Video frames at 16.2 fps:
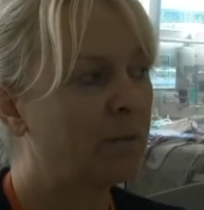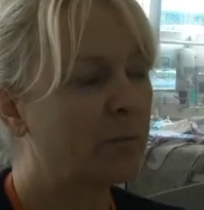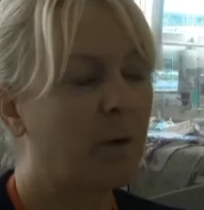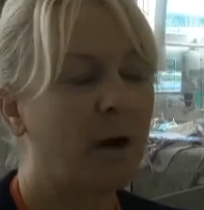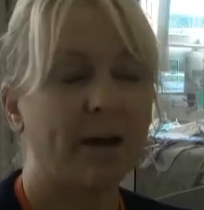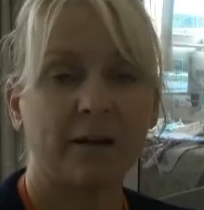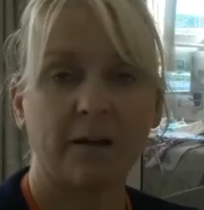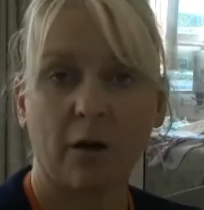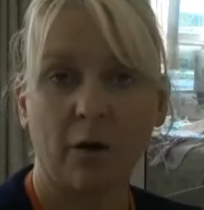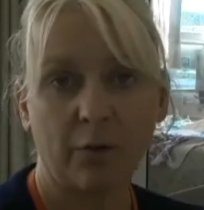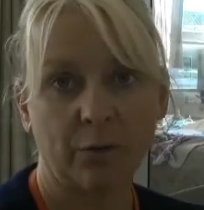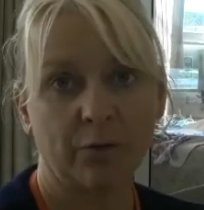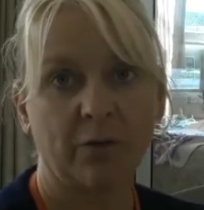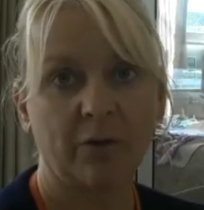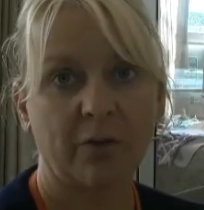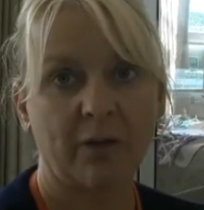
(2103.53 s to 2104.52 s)
might go
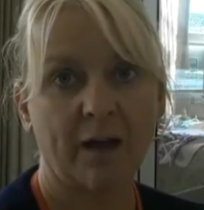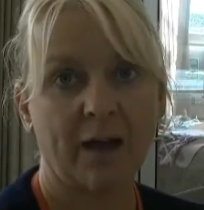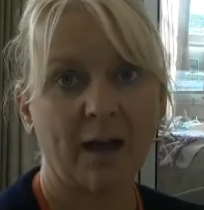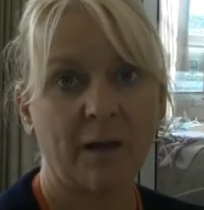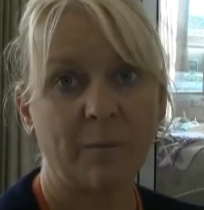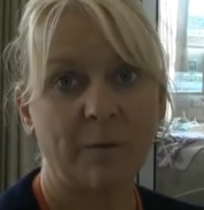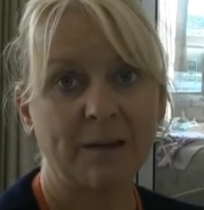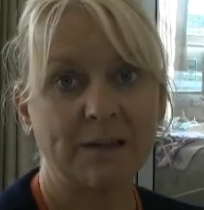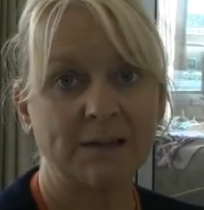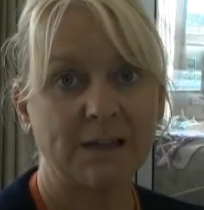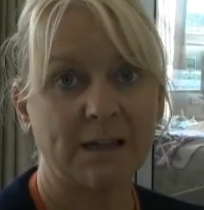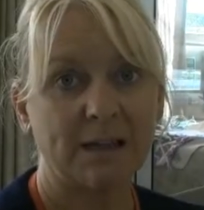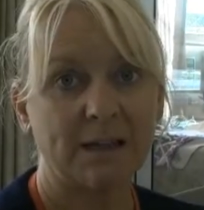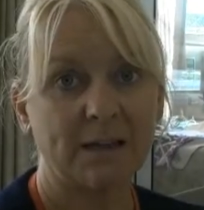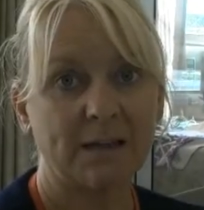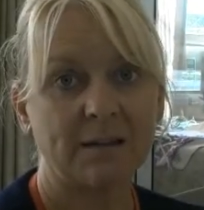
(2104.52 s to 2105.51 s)
through the
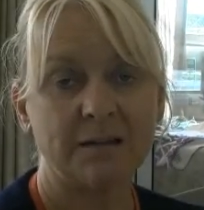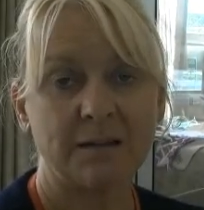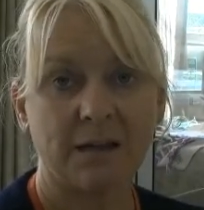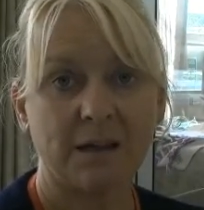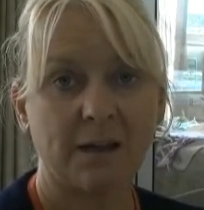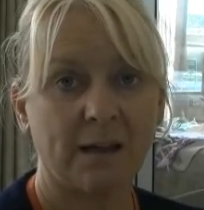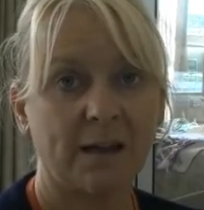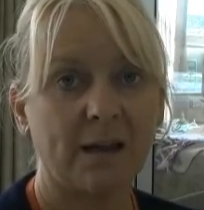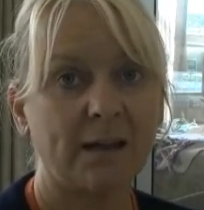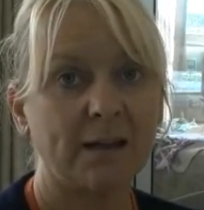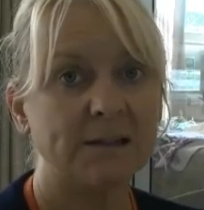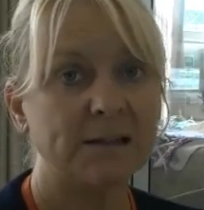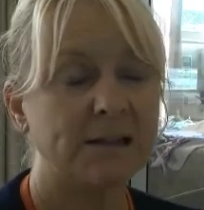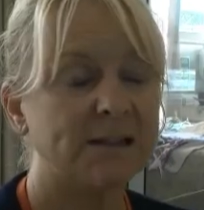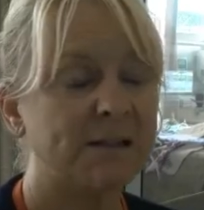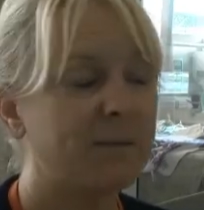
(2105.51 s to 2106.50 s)
ABCDE
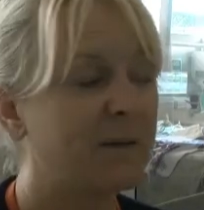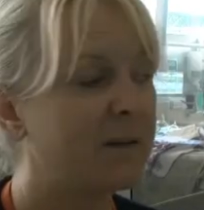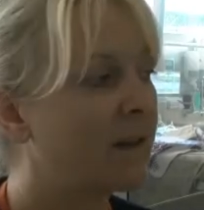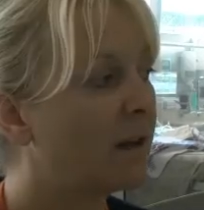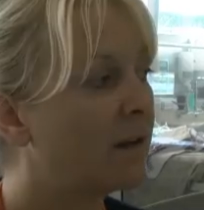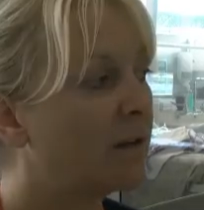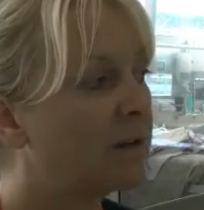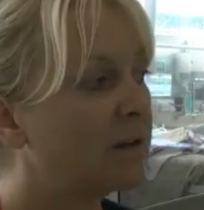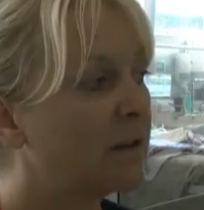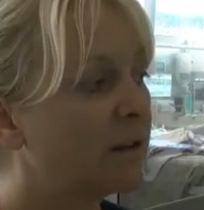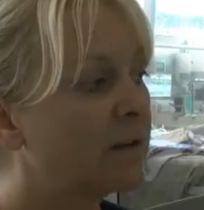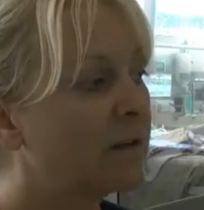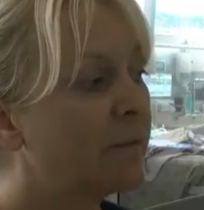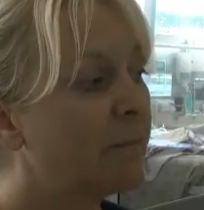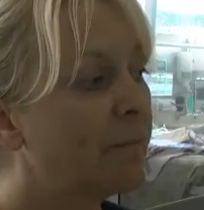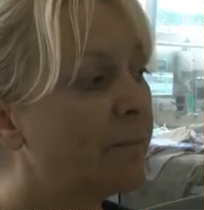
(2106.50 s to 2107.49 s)
assessment that you
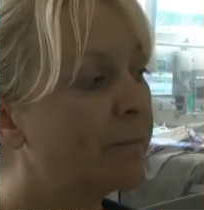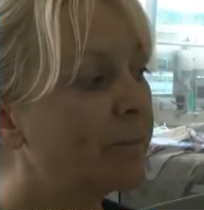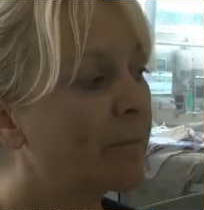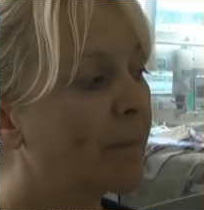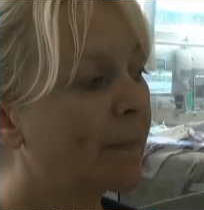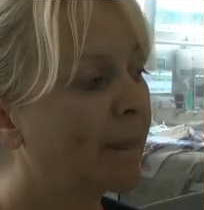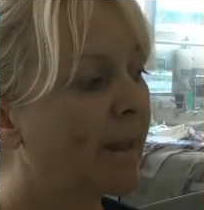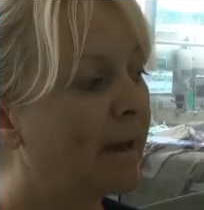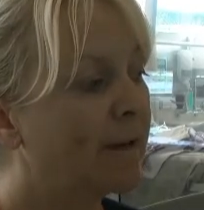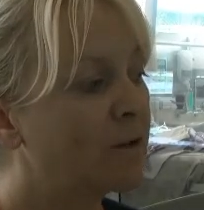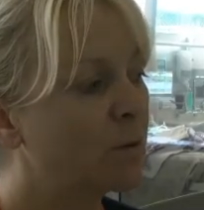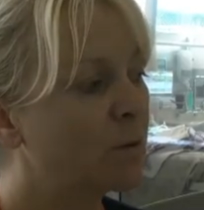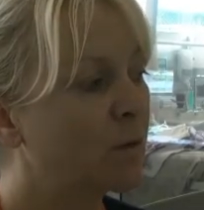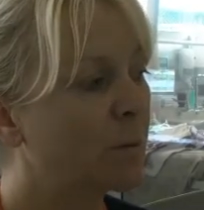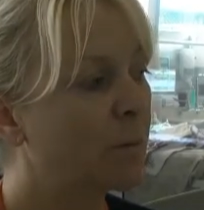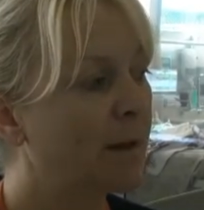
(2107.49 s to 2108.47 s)
did and
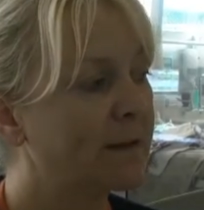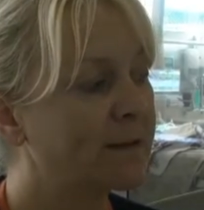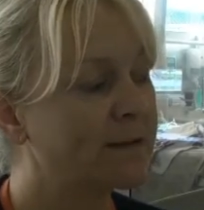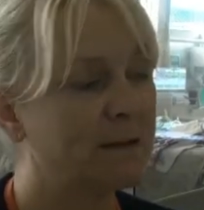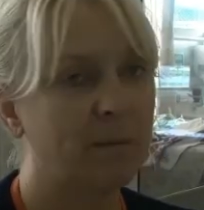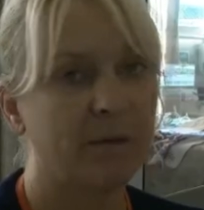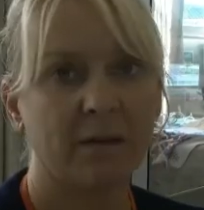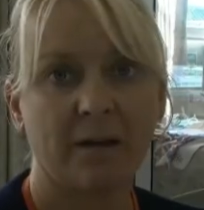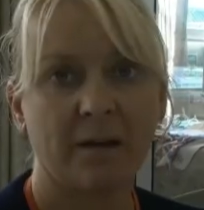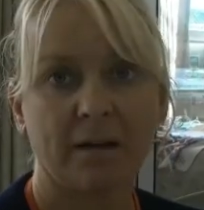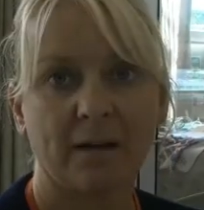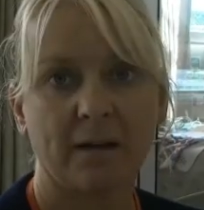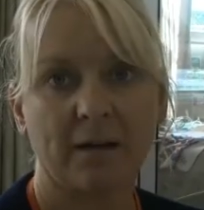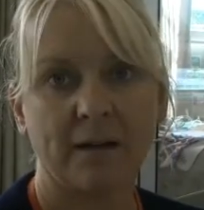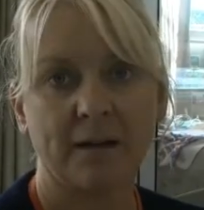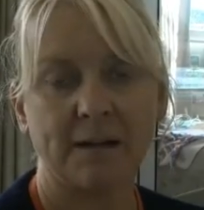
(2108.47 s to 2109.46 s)
talk about some of
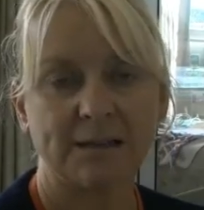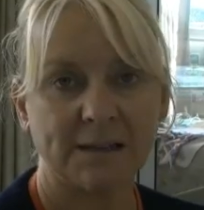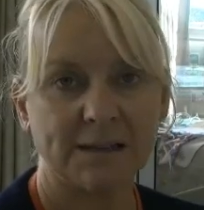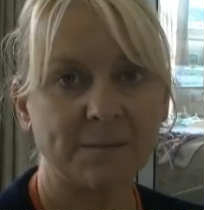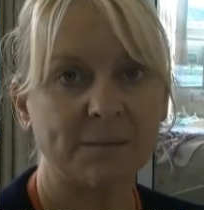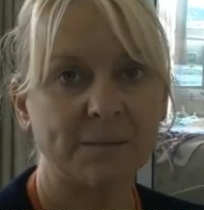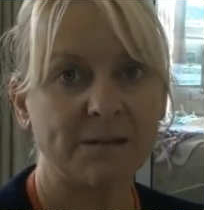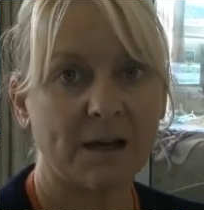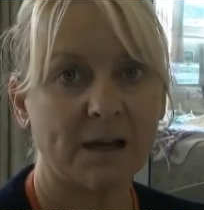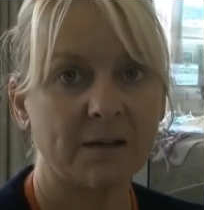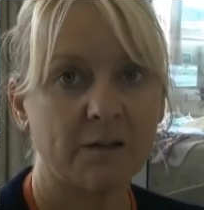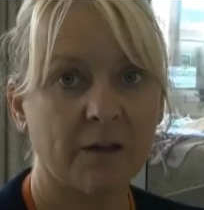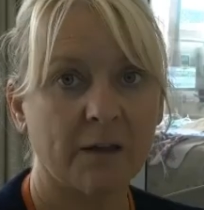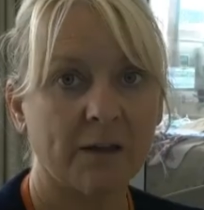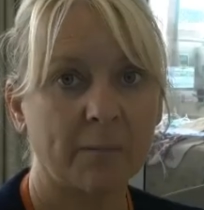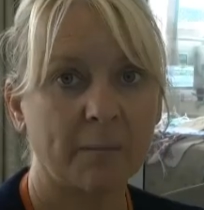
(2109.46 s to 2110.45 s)
the assessment data
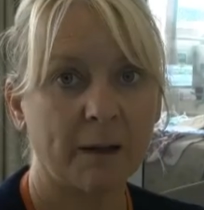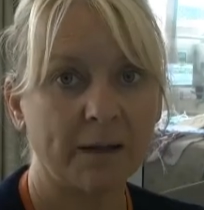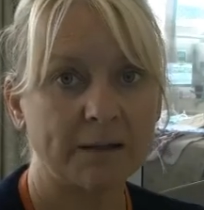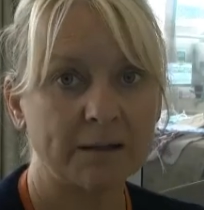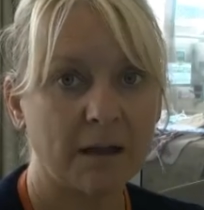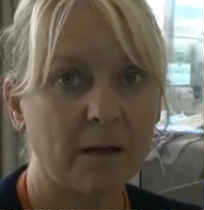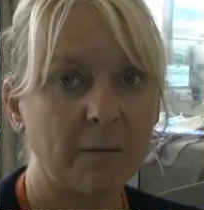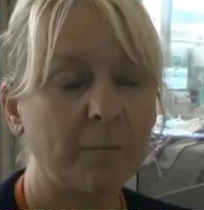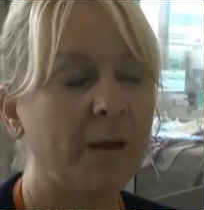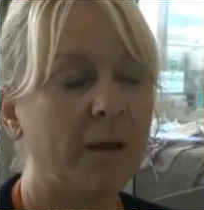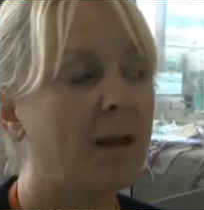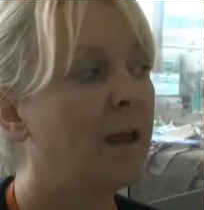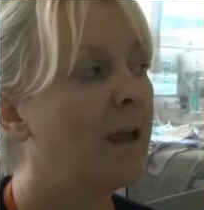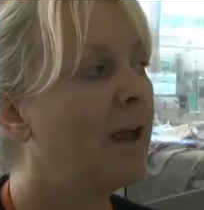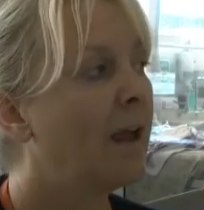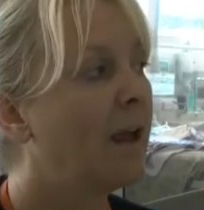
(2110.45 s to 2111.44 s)
that you picked up
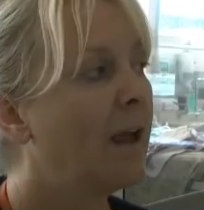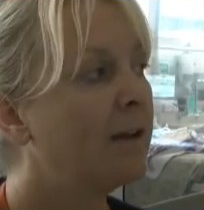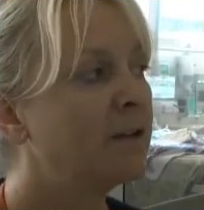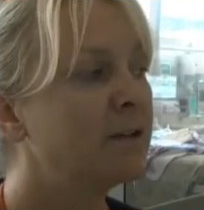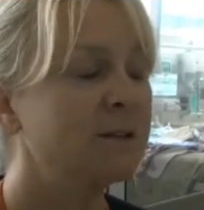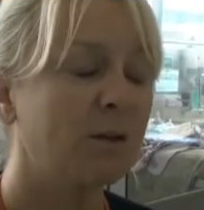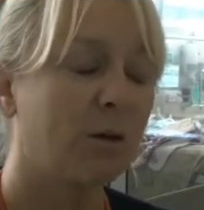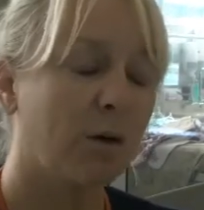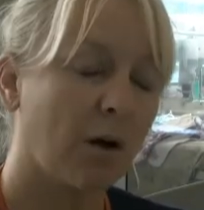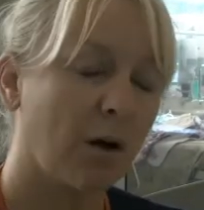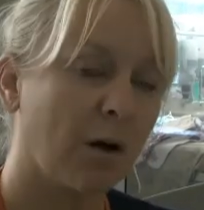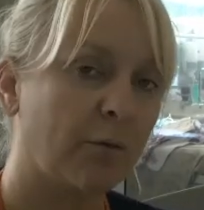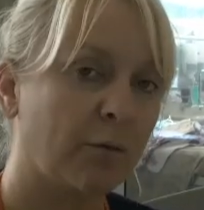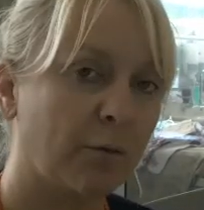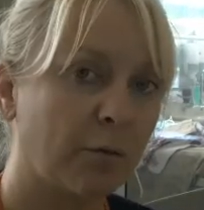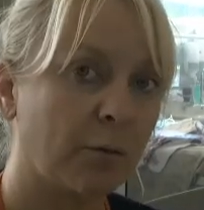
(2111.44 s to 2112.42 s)
and just your
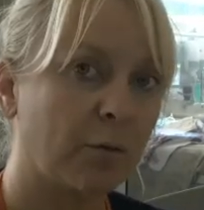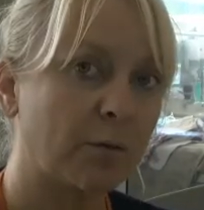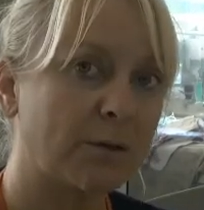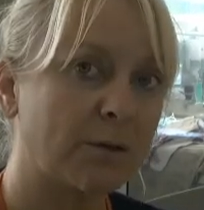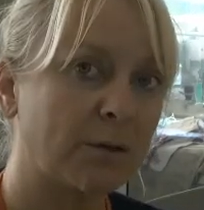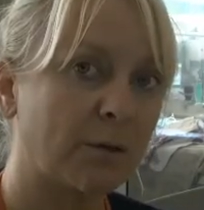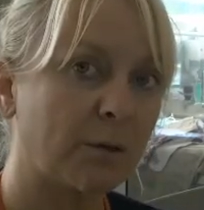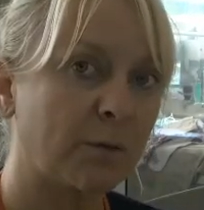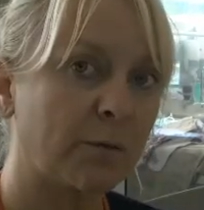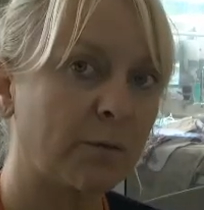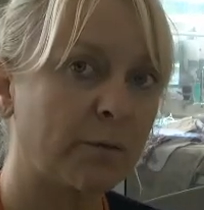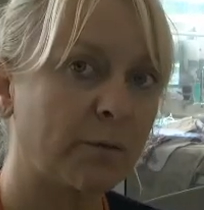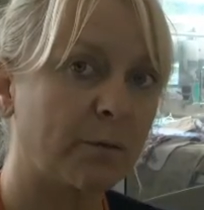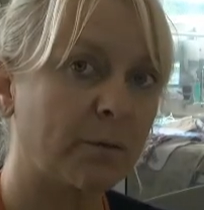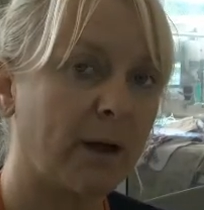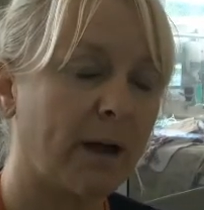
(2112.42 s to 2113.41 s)
overall sort of
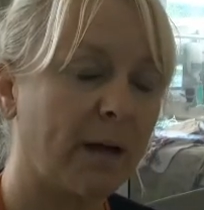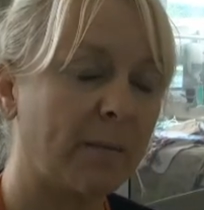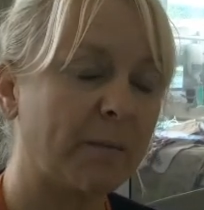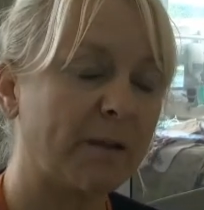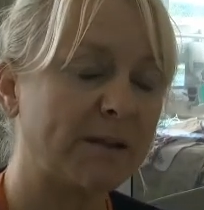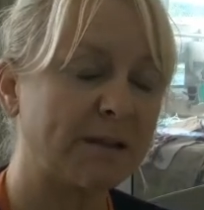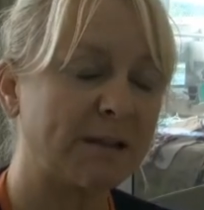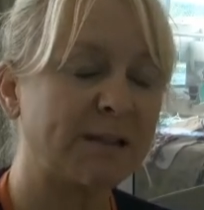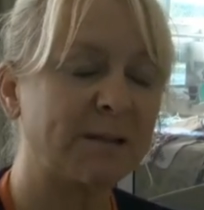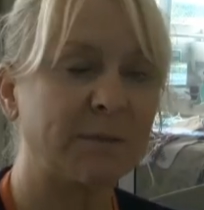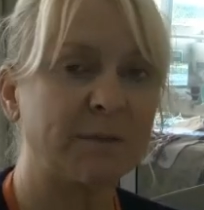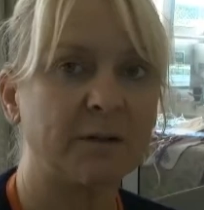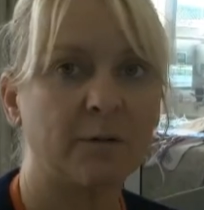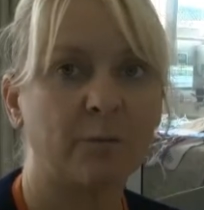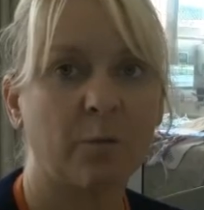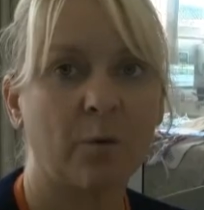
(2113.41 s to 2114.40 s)

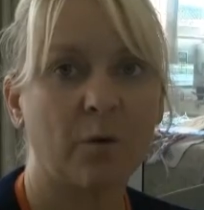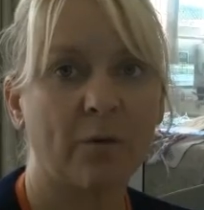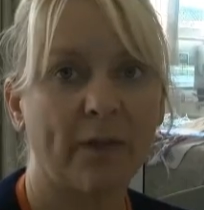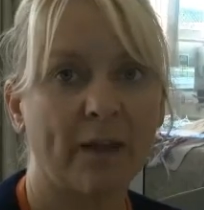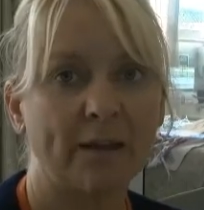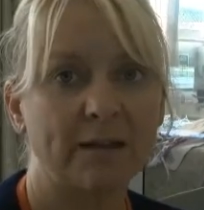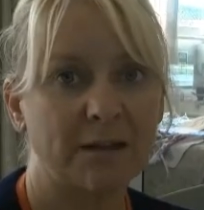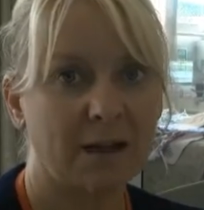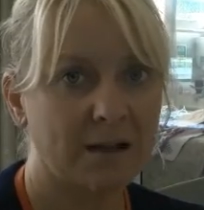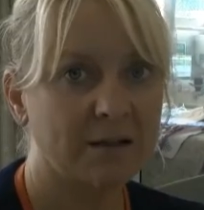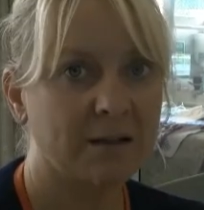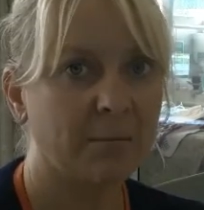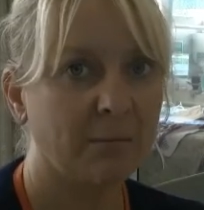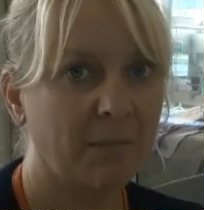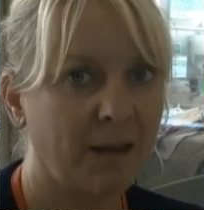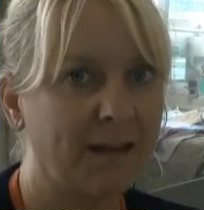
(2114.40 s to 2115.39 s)
assessment of what that
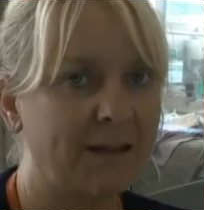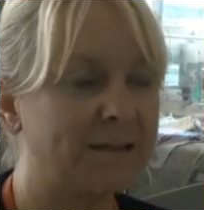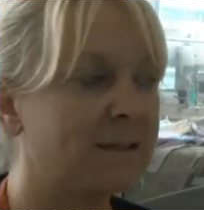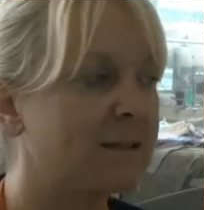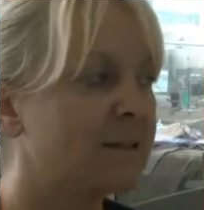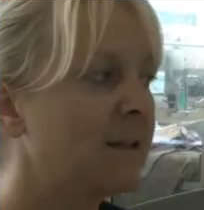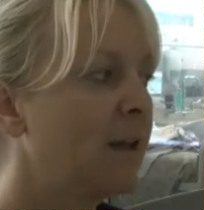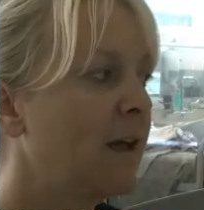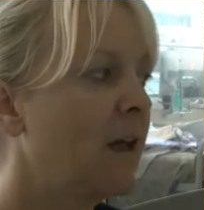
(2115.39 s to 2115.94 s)
data means.